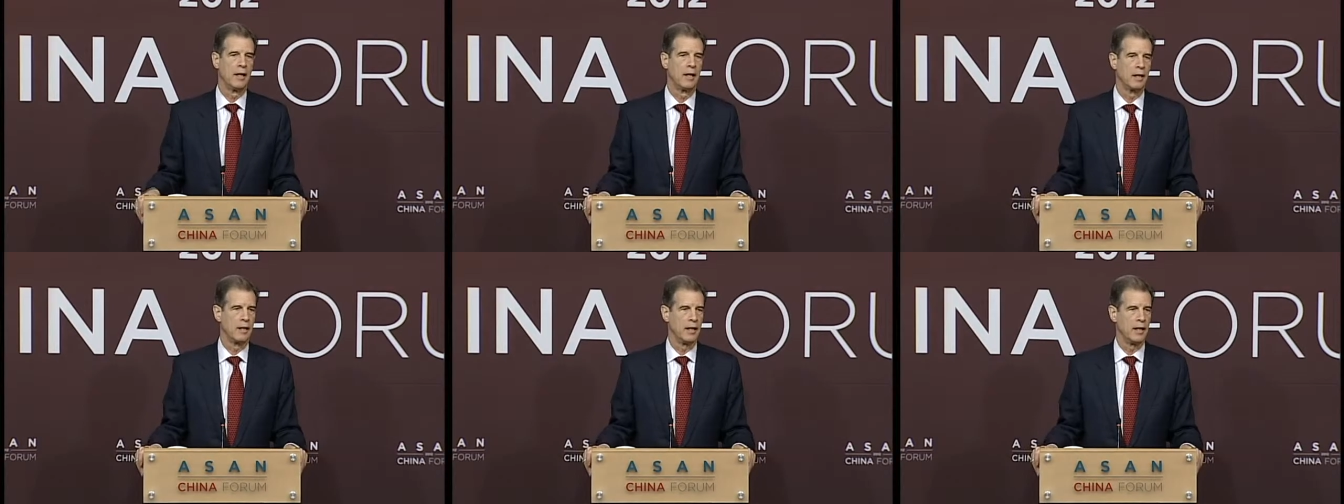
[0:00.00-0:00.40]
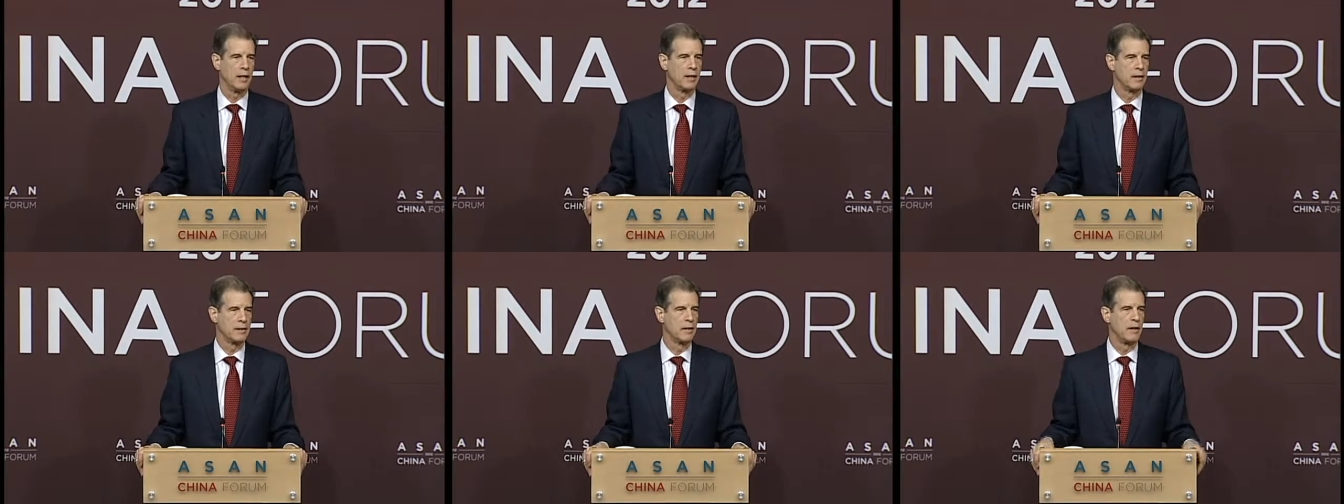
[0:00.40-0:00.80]
the
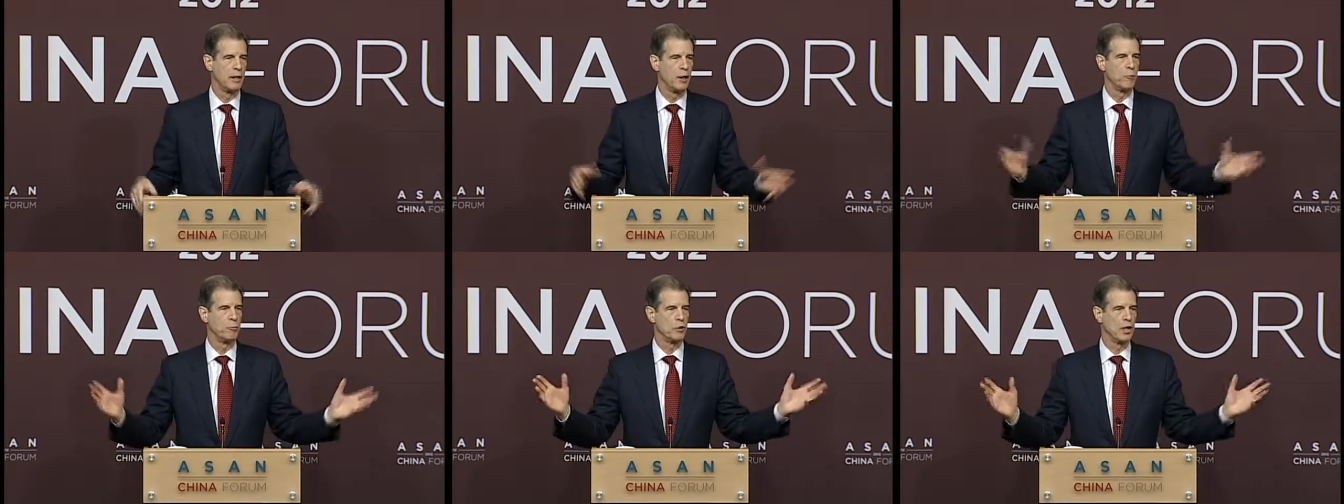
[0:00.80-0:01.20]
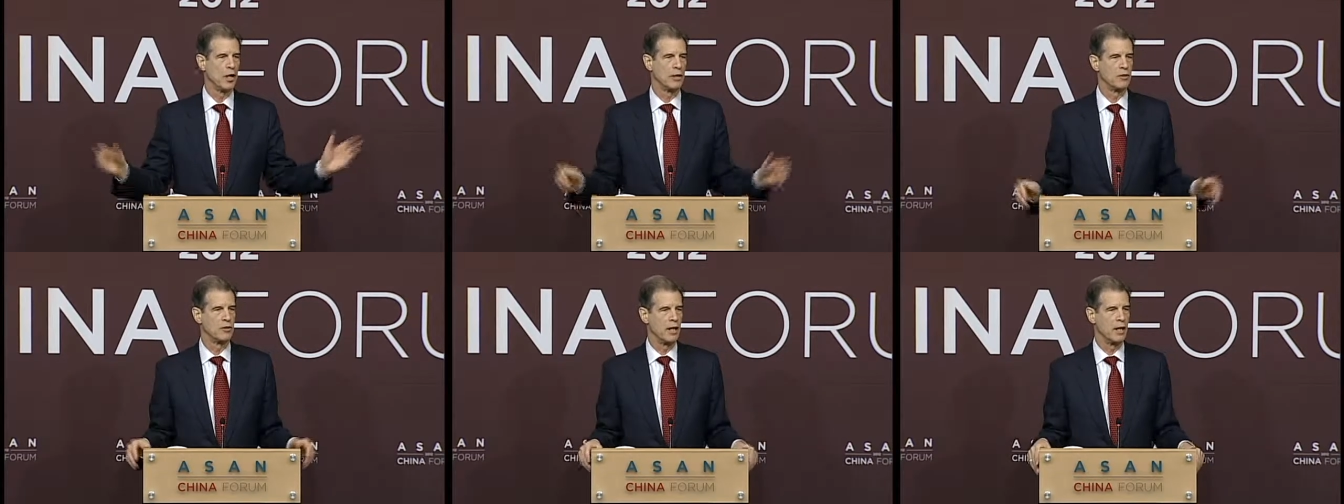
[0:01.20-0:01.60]
claims
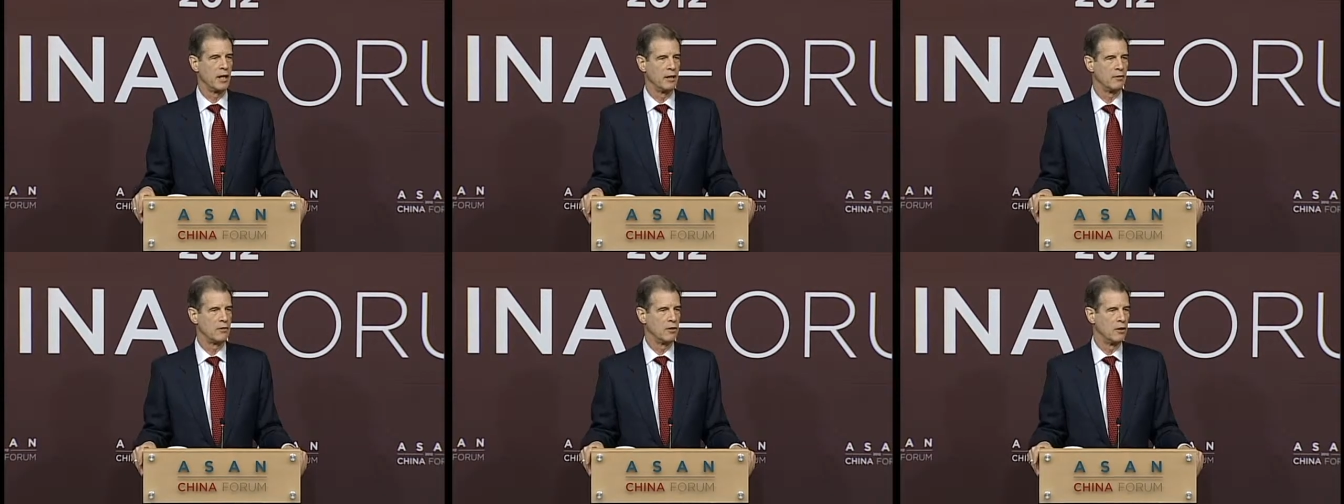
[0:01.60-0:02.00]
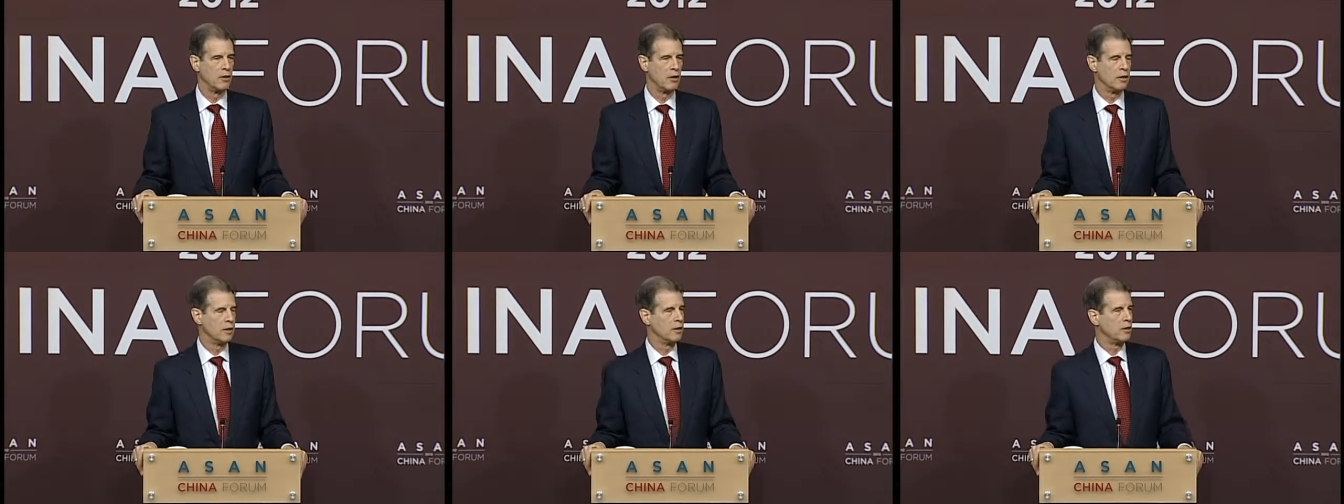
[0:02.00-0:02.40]
outside of
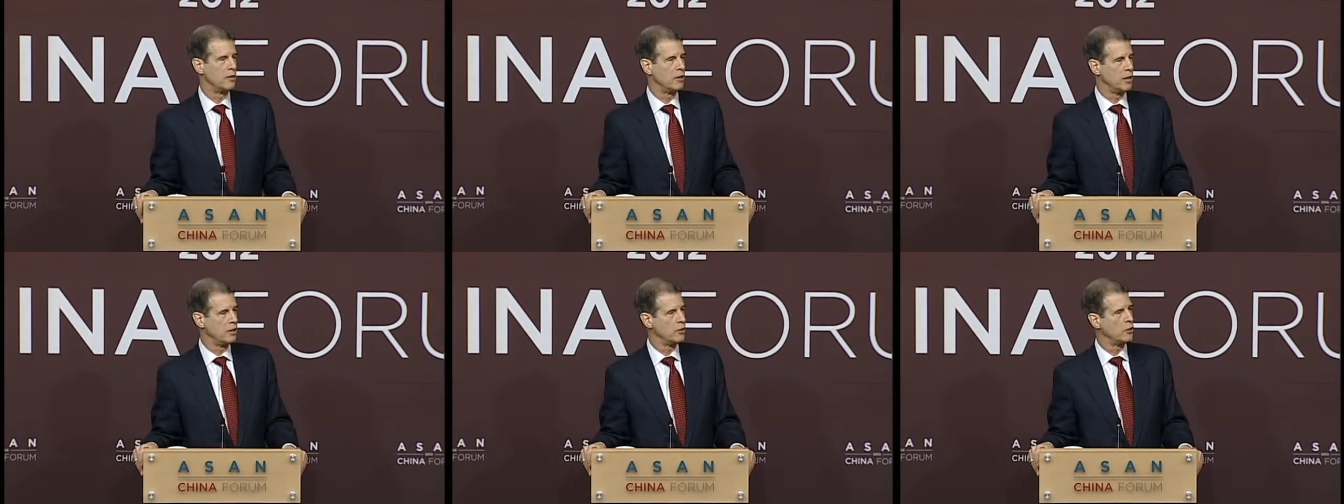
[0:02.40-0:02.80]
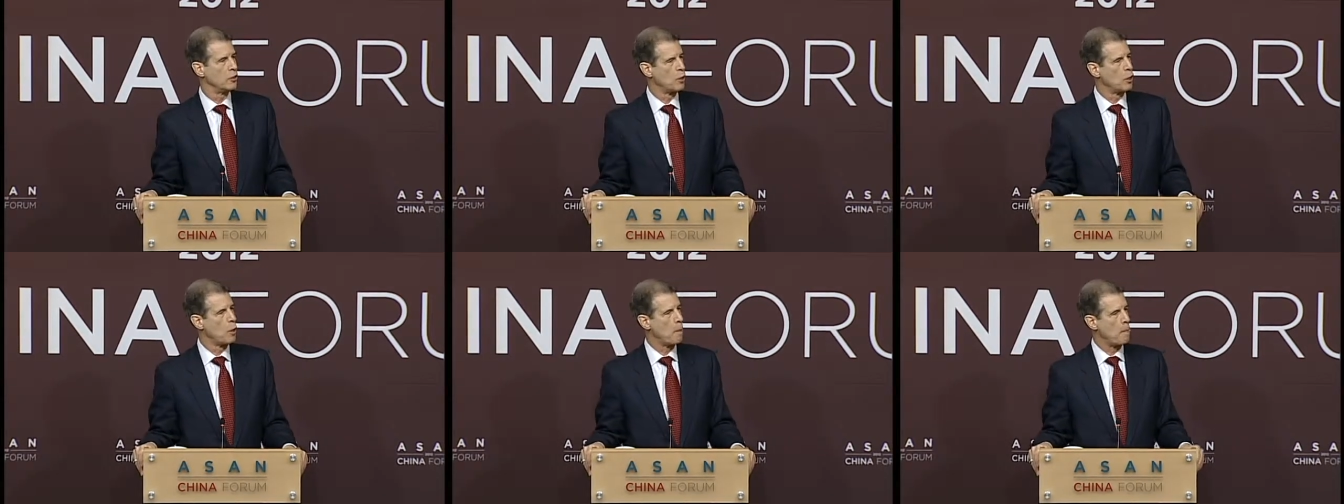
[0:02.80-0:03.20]
core Indonesia,
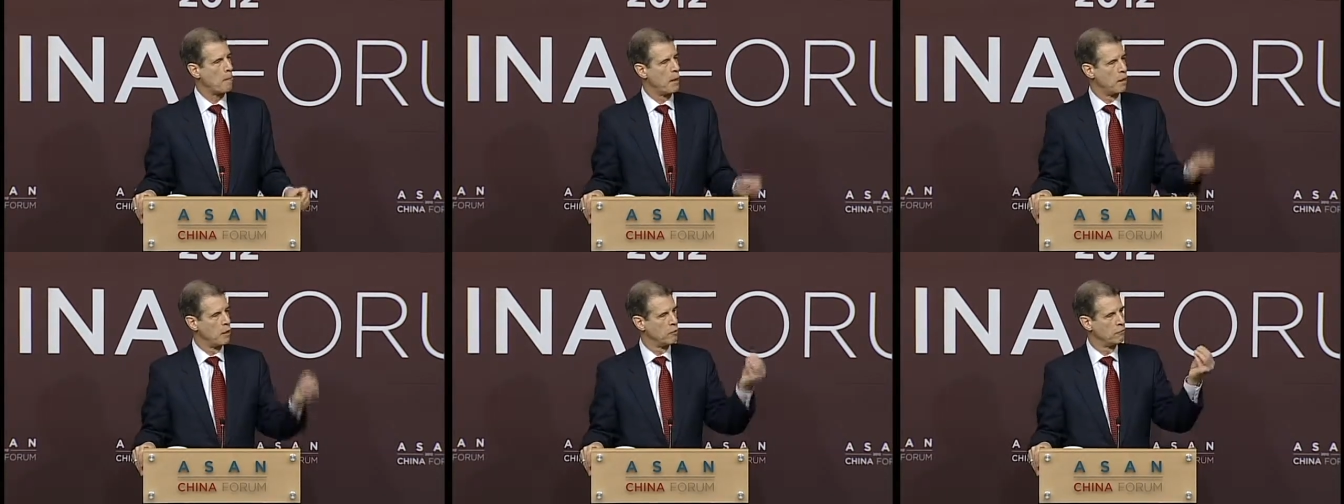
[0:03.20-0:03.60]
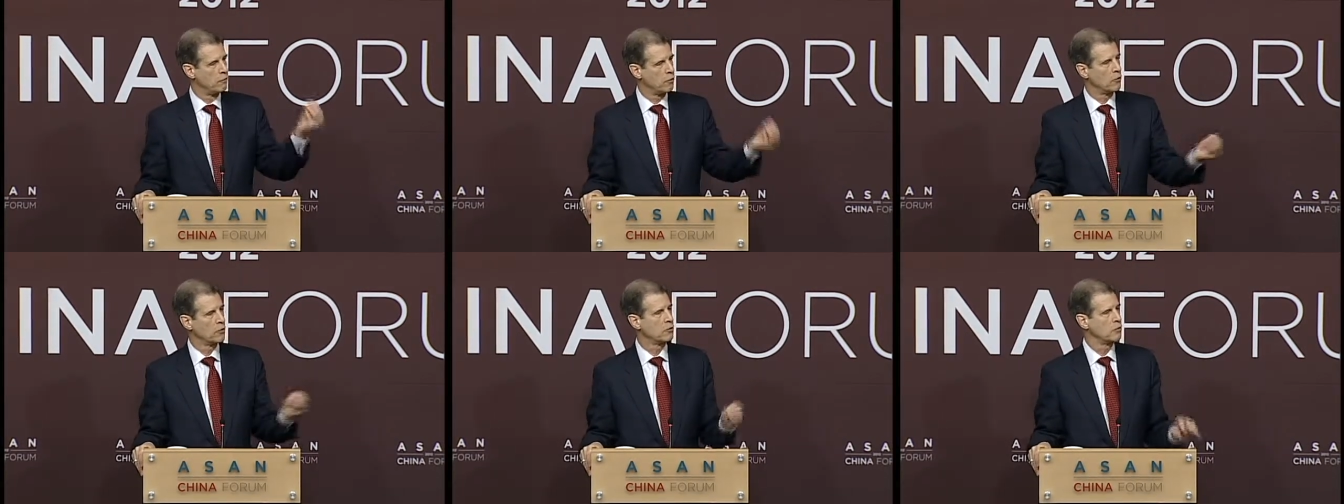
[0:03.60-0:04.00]

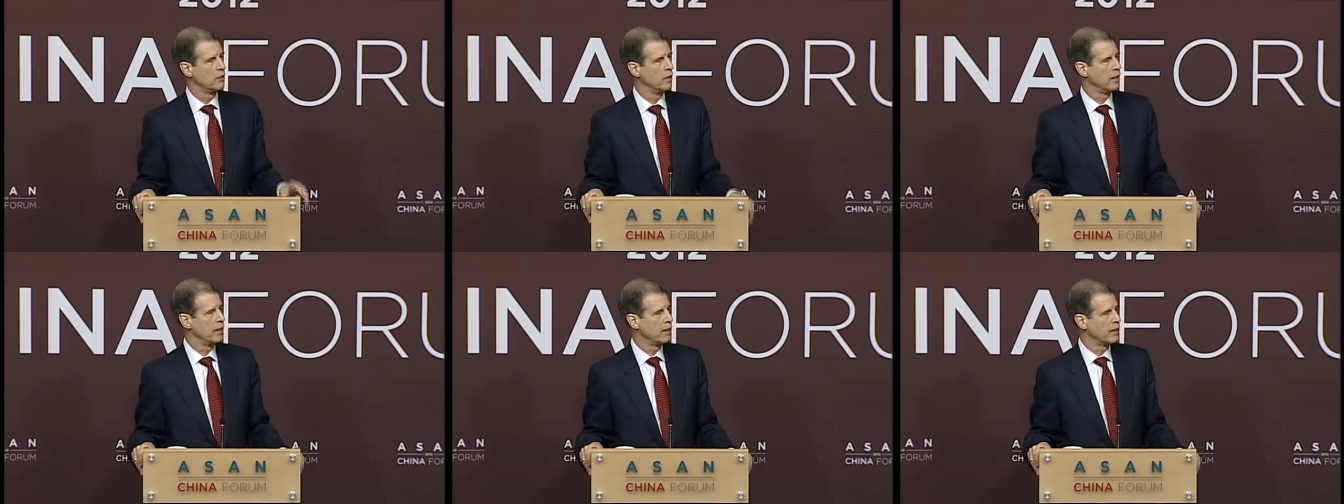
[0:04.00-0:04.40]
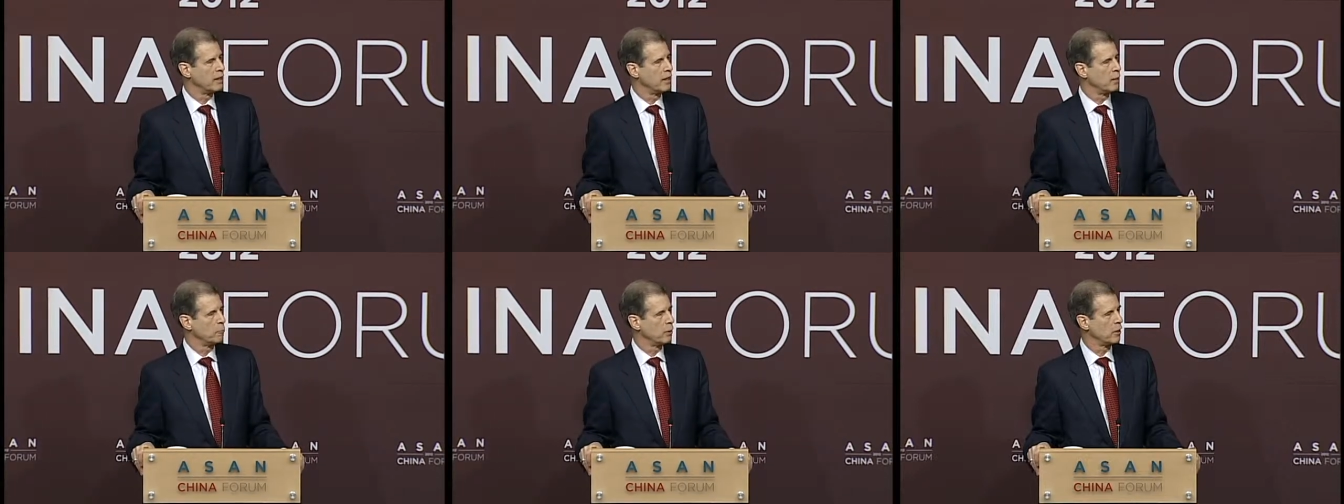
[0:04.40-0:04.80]
focused on
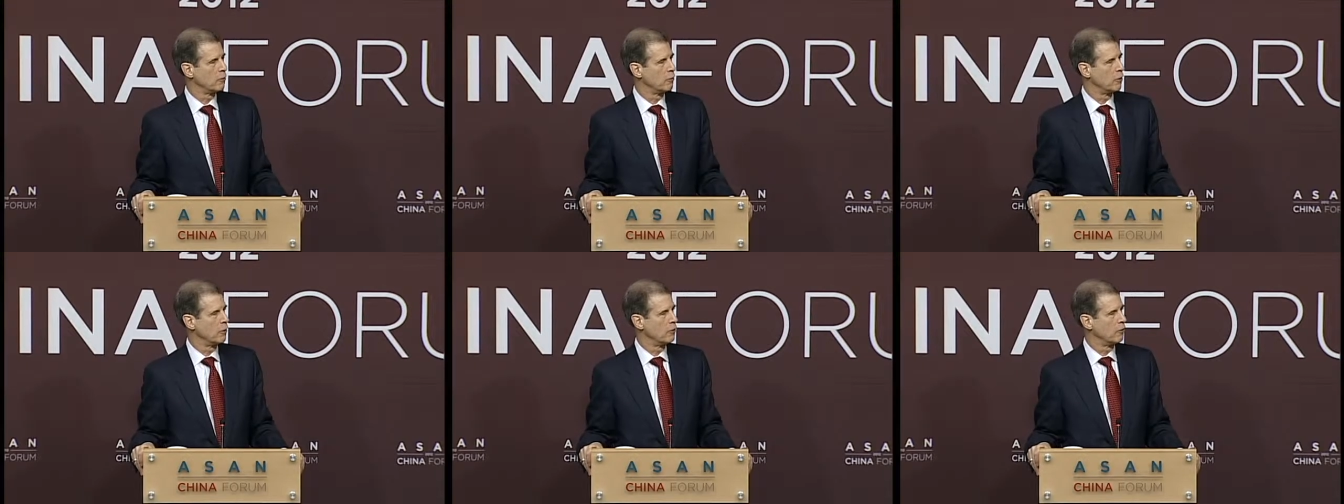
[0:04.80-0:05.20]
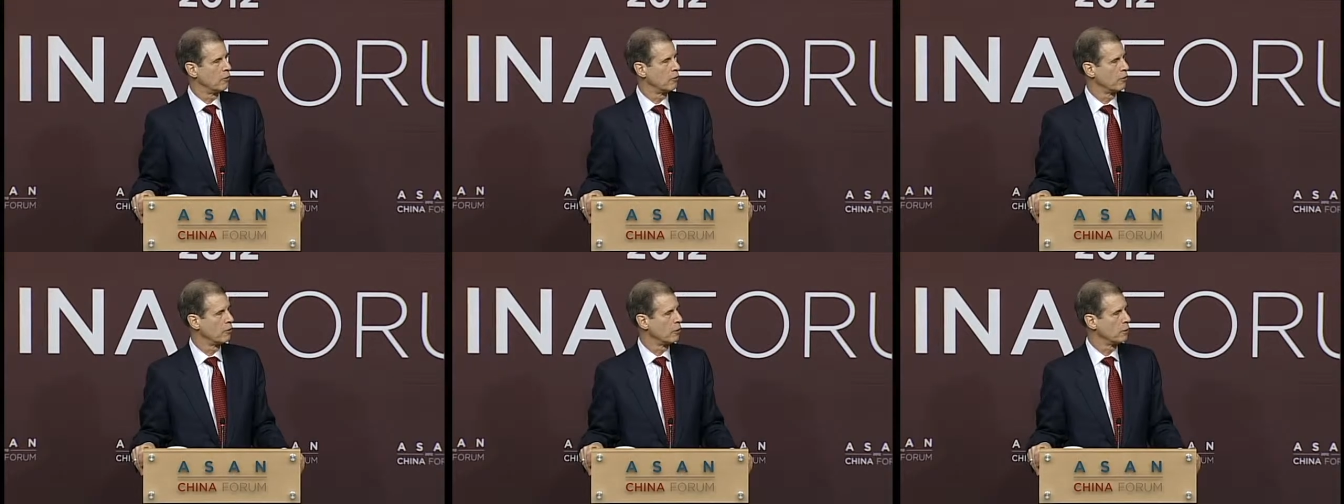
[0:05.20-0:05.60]
economic growth.